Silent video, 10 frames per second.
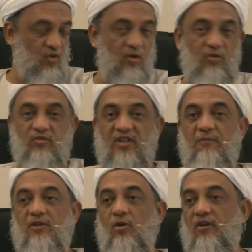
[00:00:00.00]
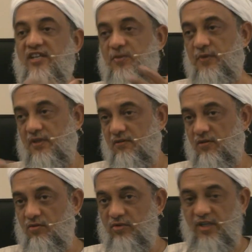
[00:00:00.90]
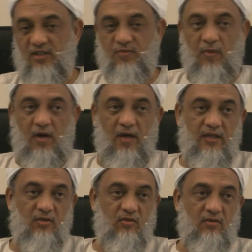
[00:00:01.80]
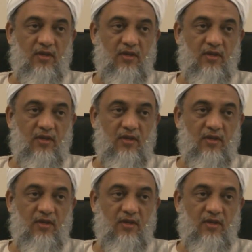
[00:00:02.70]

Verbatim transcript: So give me the whole recipe. You know, you take this pot and you